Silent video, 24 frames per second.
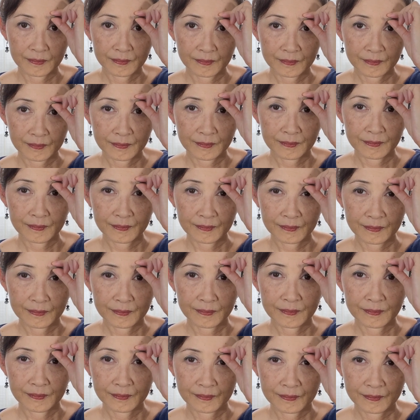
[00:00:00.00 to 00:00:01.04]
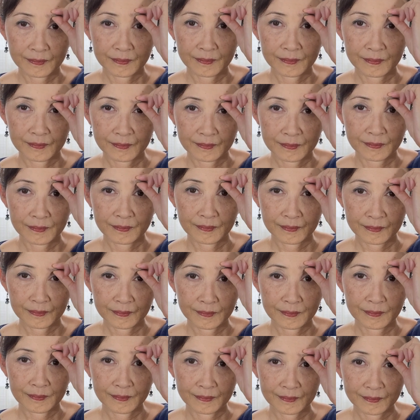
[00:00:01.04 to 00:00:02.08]

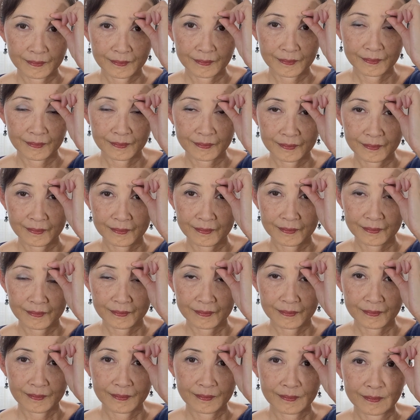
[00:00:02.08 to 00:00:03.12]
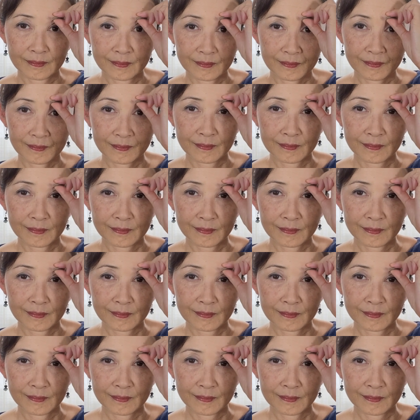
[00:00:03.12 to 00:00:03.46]
Nothing is said.